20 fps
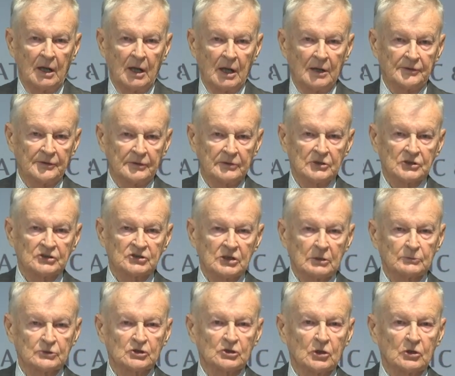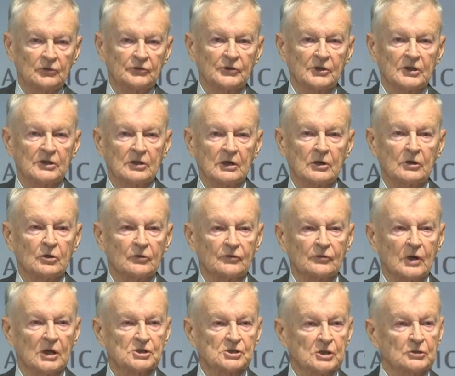and there is some sort of return of
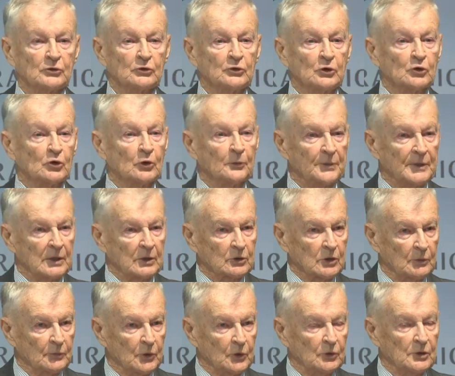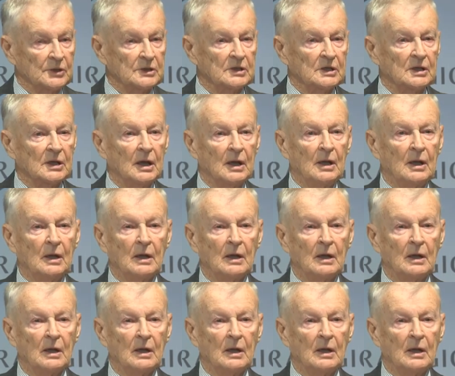Russia to the European community